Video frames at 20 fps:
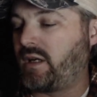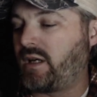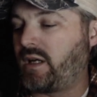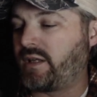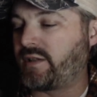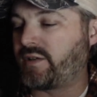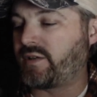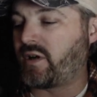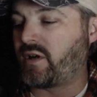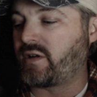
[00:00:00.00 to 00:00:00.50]

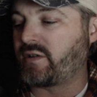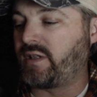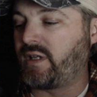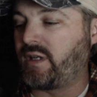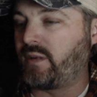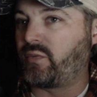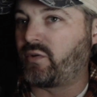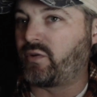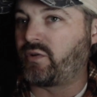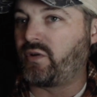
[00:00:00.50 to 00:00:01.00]
Cigar City
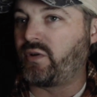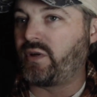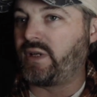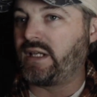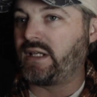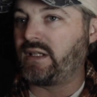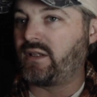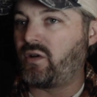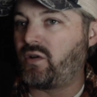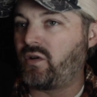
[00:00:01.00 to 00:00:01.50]

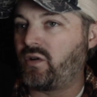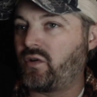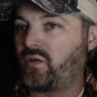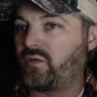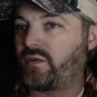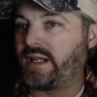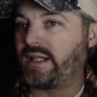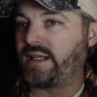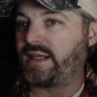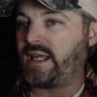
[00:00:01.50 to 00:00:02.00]
Brewing logo
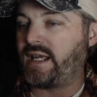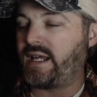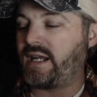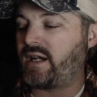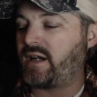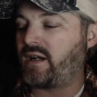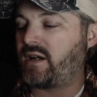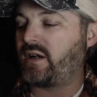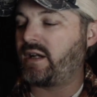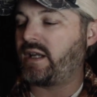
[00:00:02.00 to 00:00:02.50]
right
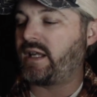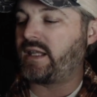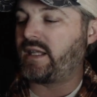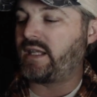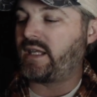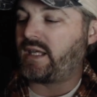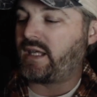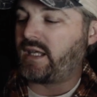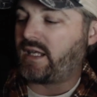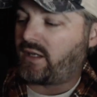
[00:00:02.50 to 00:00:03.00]
there, and
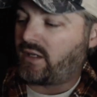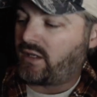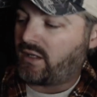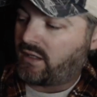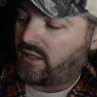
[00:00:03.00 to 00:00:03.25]
then